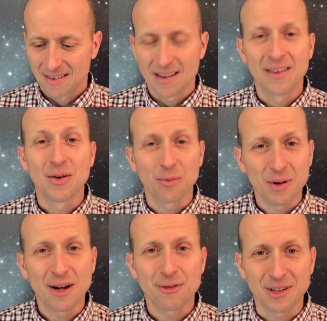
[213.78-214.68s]
And that
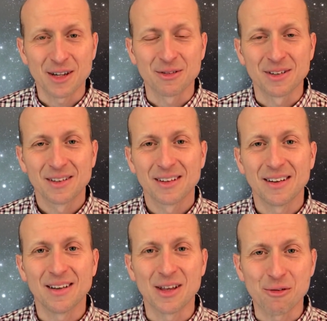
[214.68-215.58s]
we are forgiven
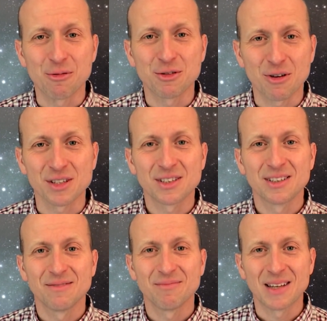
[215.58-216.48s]
if we trust
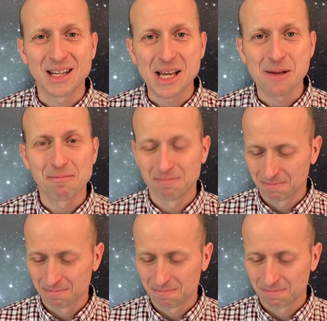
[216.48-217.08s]
in him.